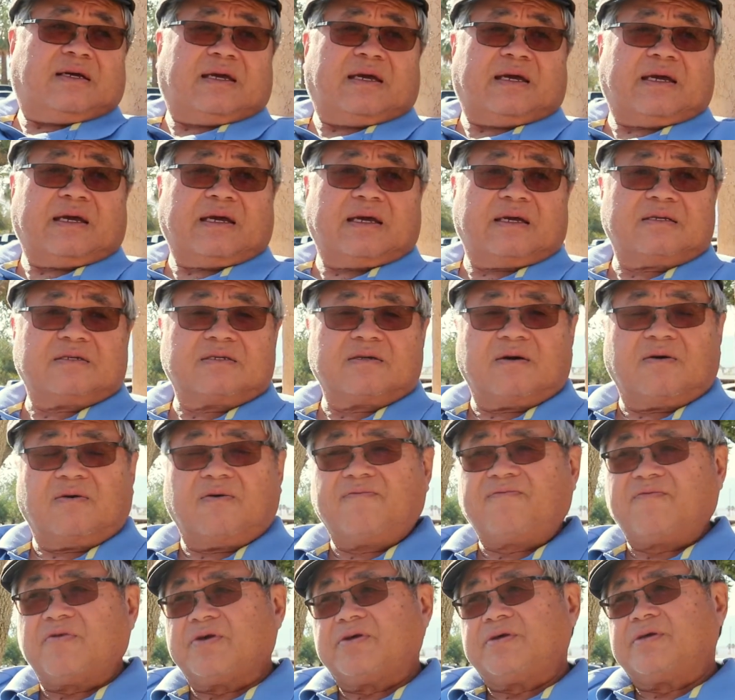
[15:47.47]
and
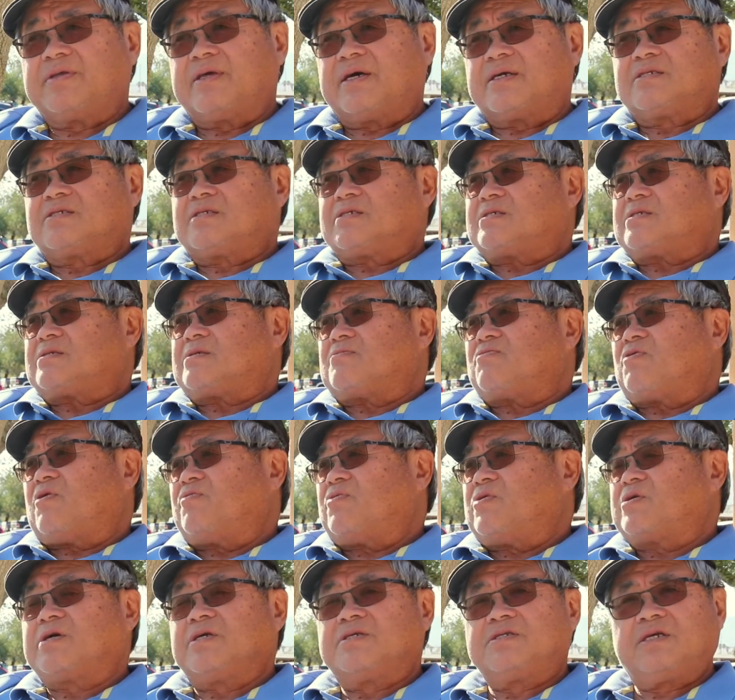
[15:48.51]
hopefully that's what
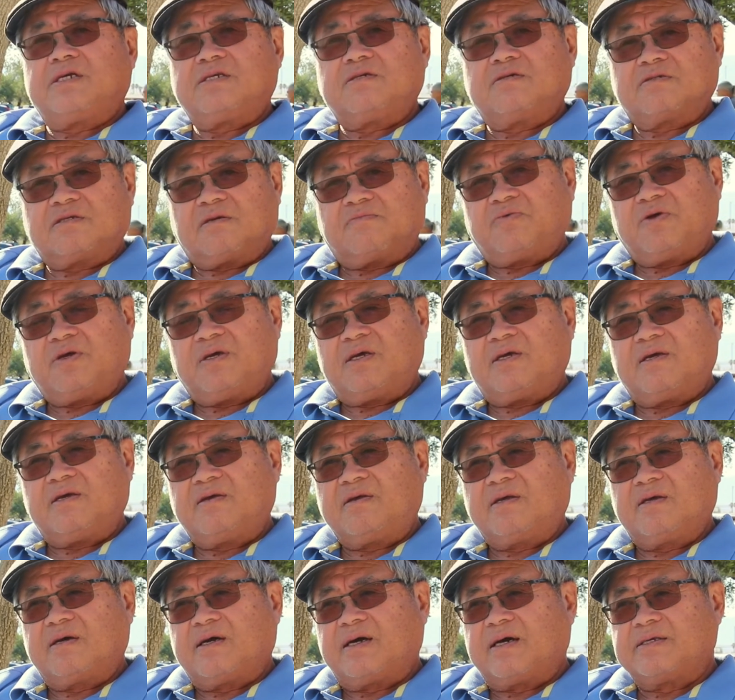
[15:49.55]
we'll continue to
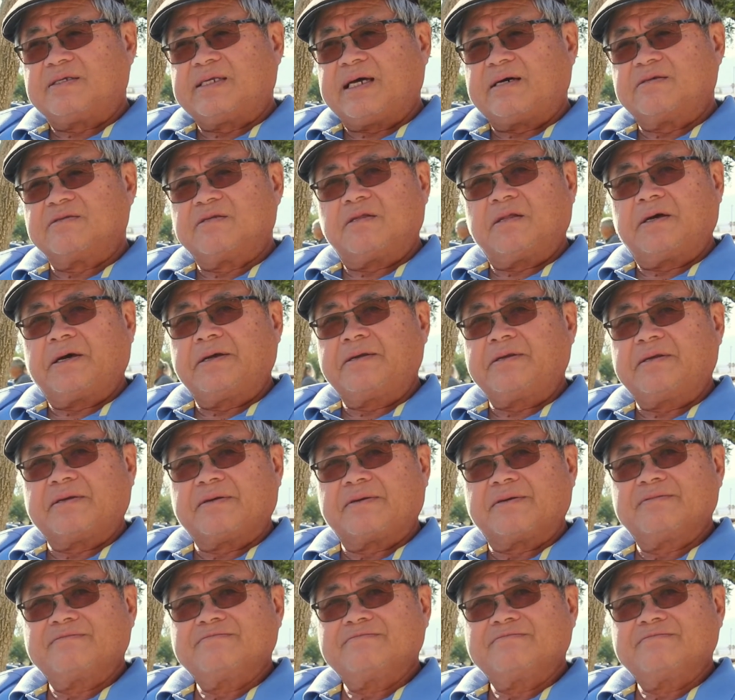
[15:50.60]
be down the line here.